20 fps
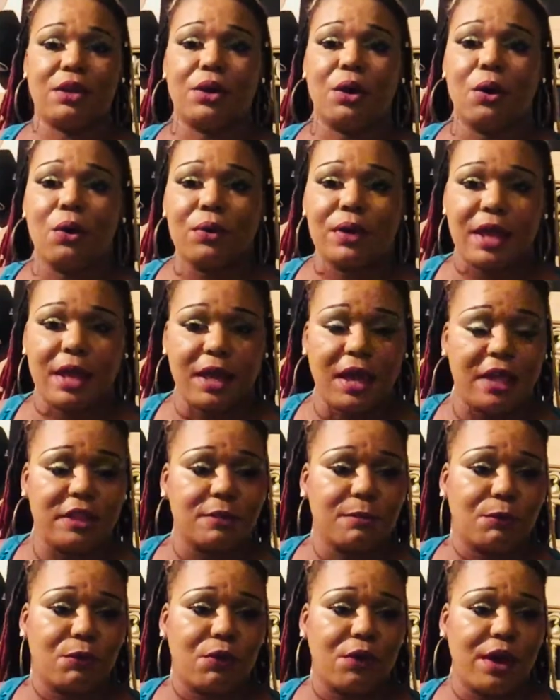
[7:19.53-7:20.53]
The older I got,
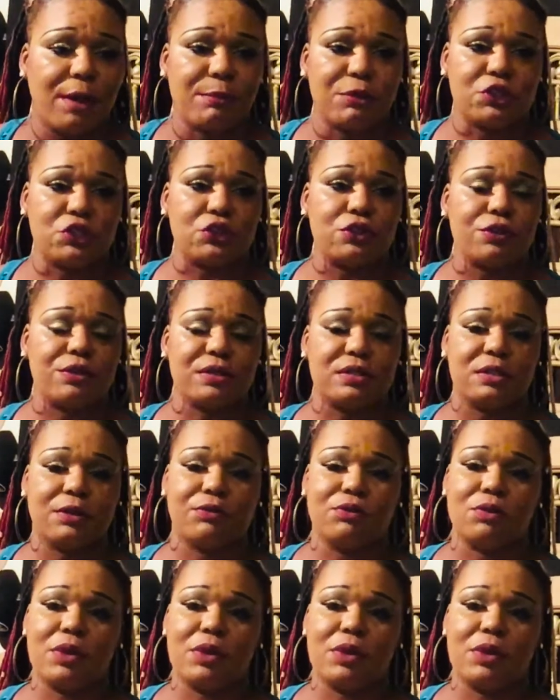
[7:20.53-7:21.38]
the more I mature and stuff.